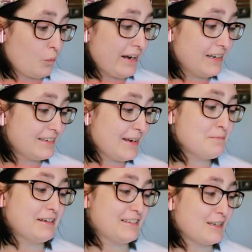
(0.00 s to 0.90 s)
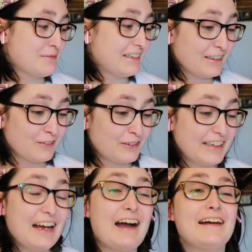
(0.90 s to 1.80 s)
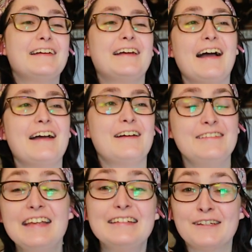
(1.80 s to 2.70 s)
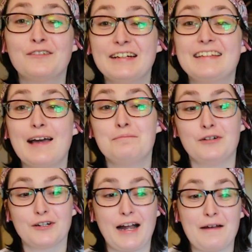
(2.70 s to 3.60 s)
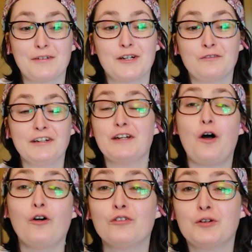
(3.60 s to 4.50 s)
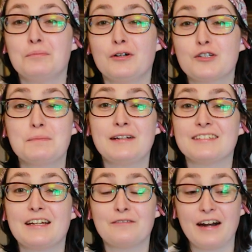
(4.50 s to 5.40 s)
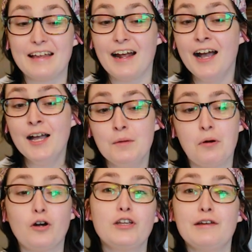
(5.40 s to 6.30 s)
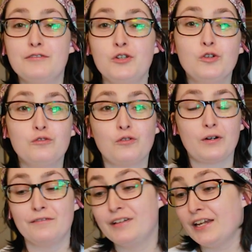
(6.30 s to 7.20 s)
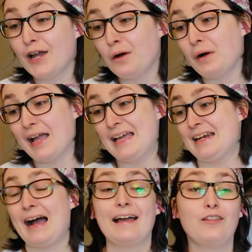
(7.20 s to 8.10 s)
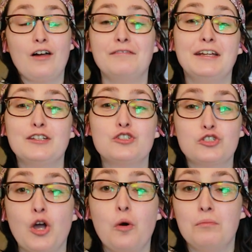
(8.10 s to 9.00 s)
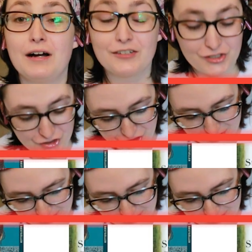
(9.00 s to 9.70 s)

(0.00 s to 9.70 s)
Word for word: Wedding Date by Jasmine Guillory, I need to read that book. I'm going to read all of her books because I read Party of Two for a video and I loved it so much.